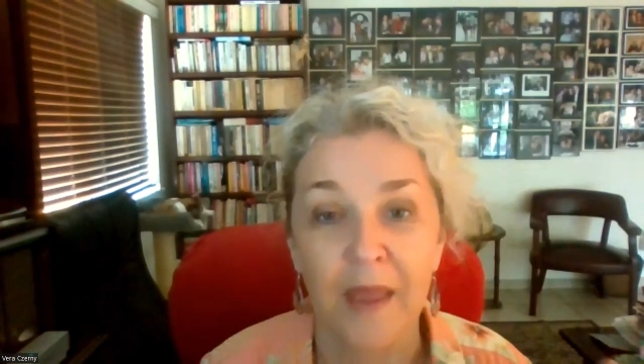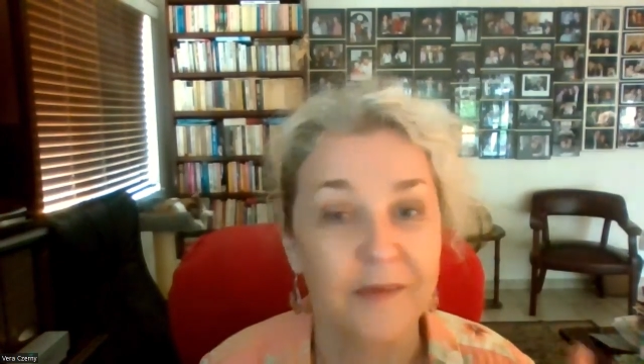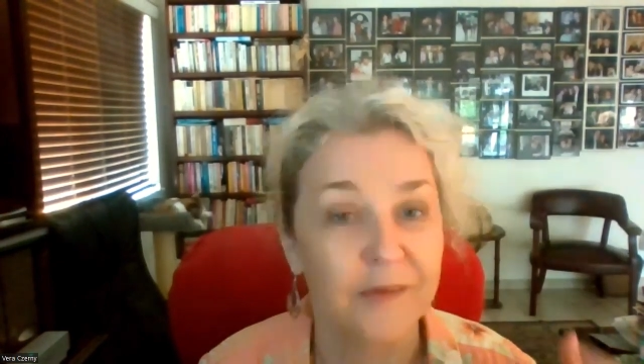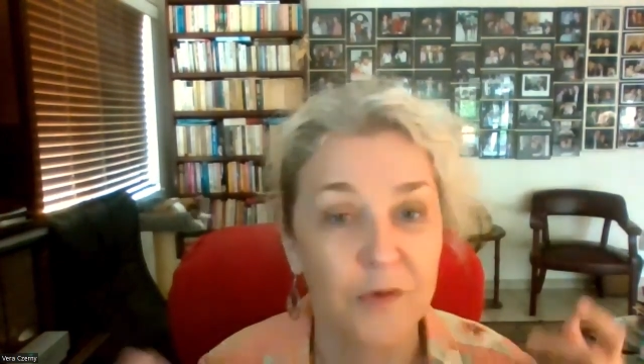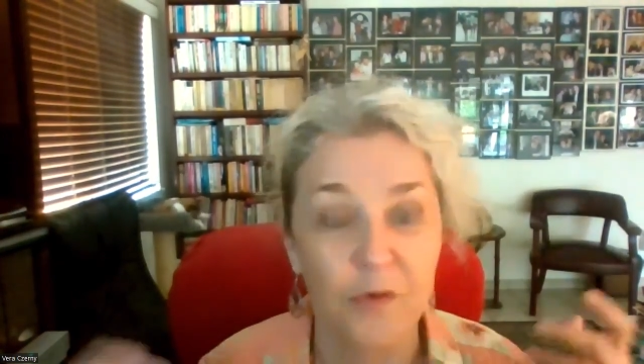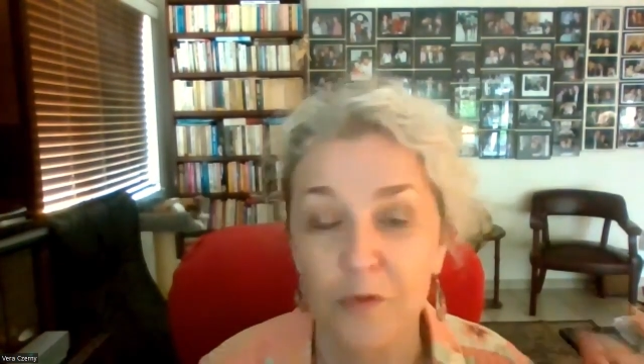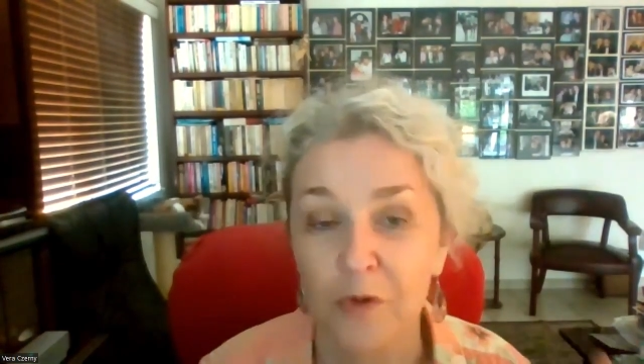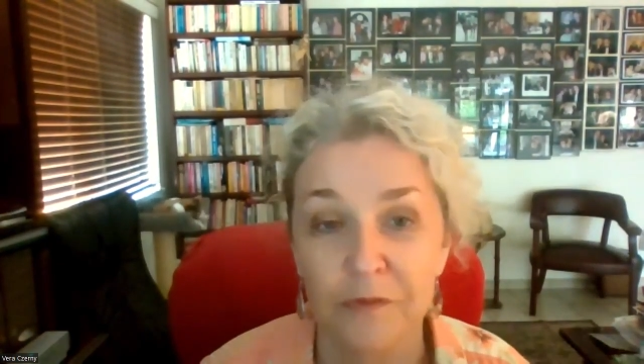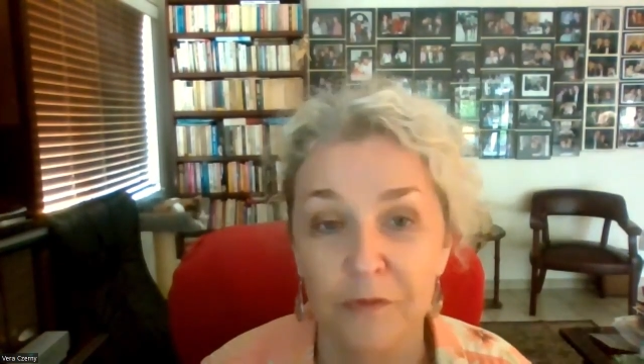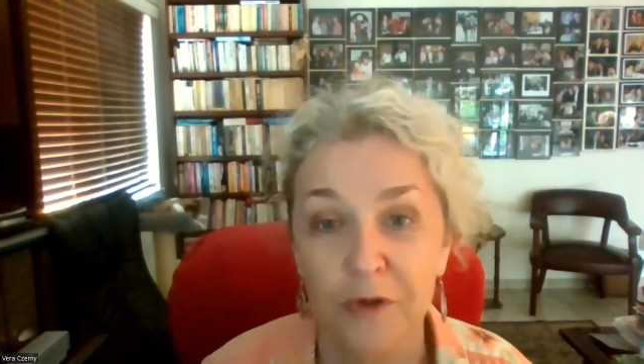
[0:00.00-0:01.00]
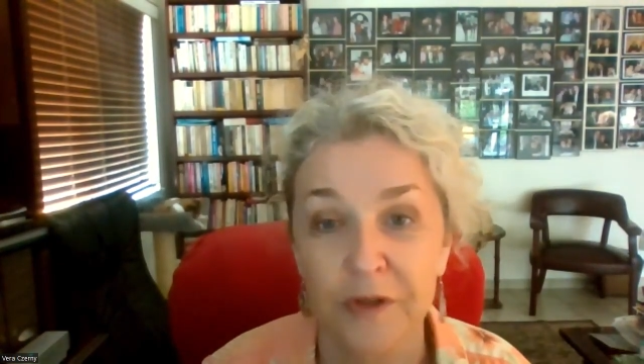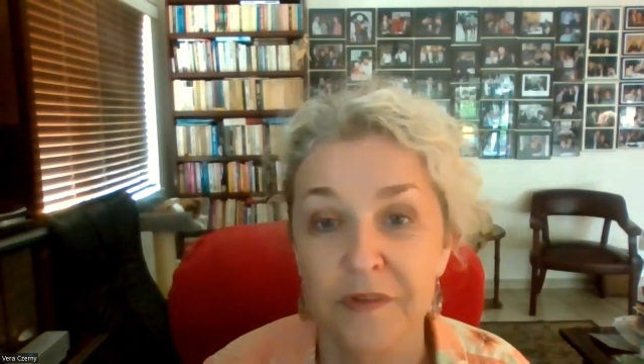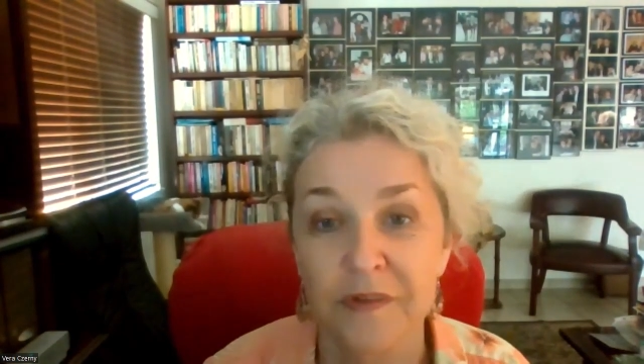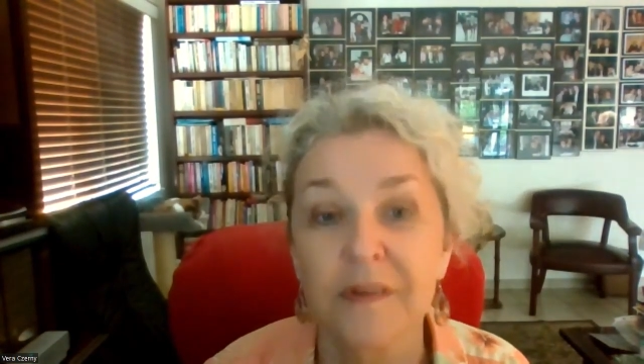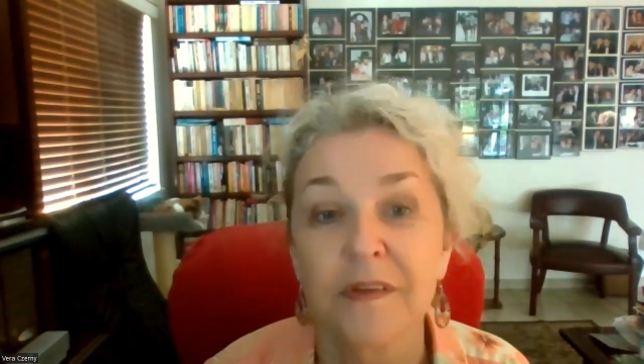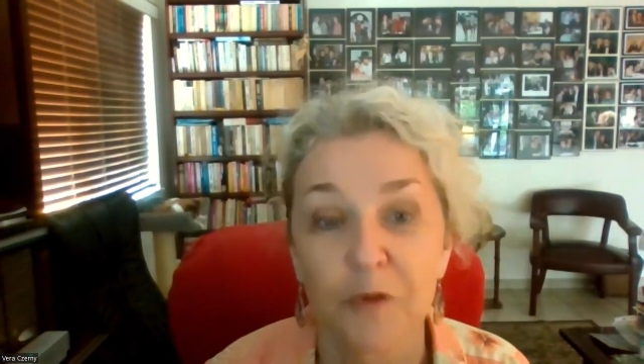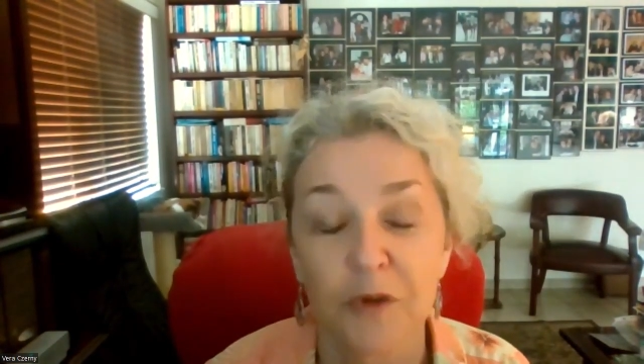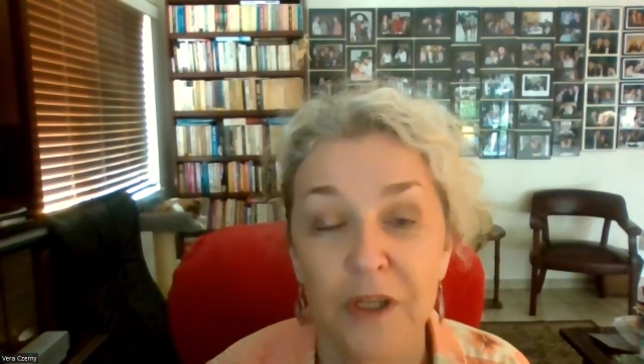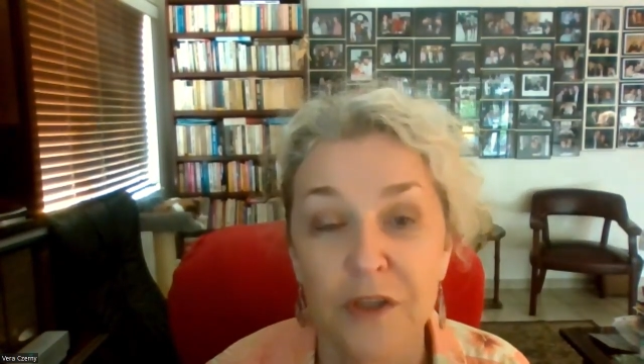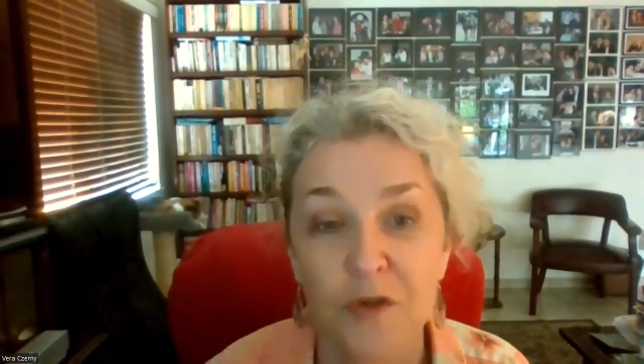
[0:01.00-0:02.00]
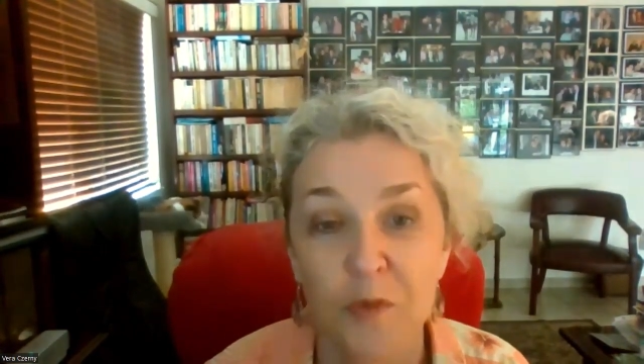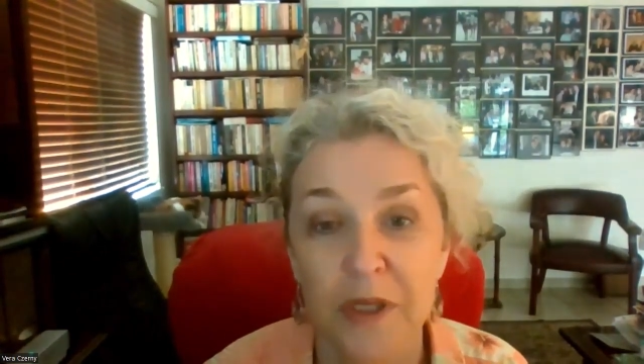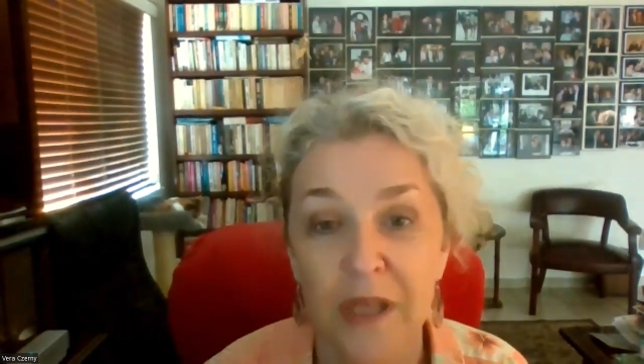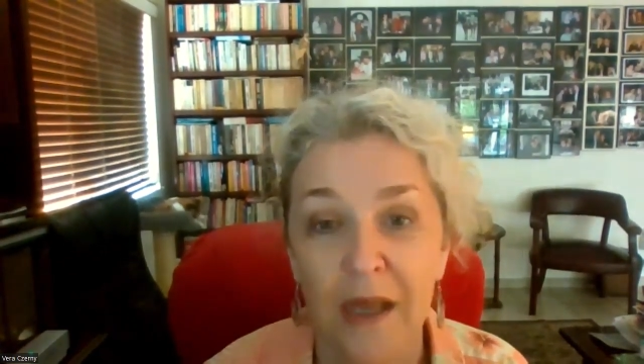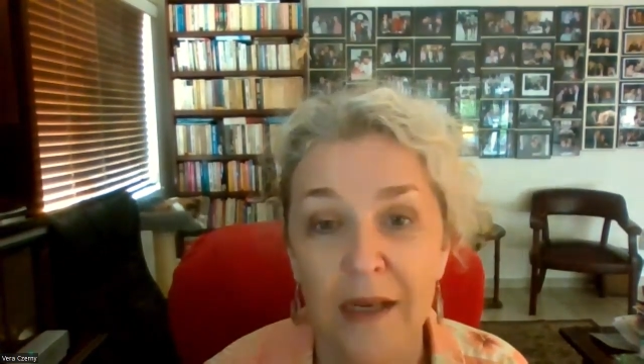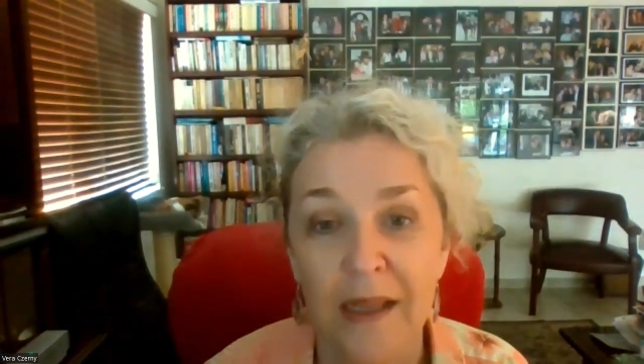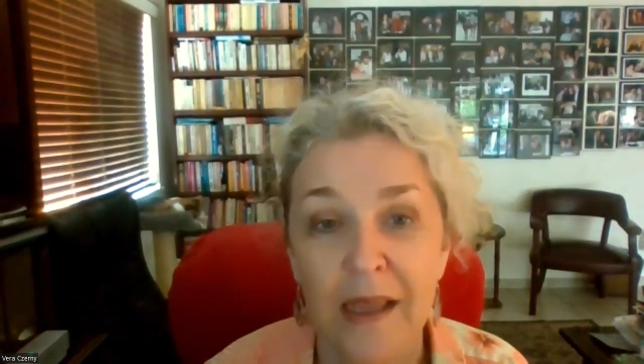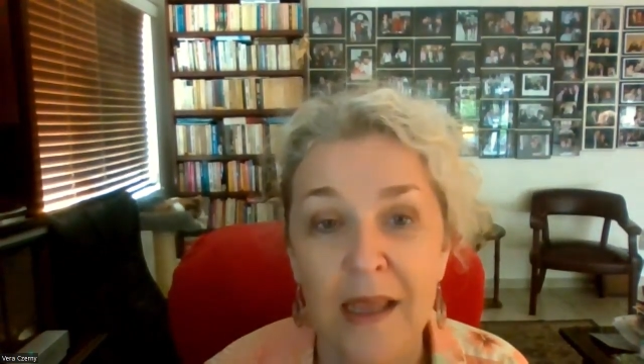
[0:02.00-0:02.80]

and do what needs to be done.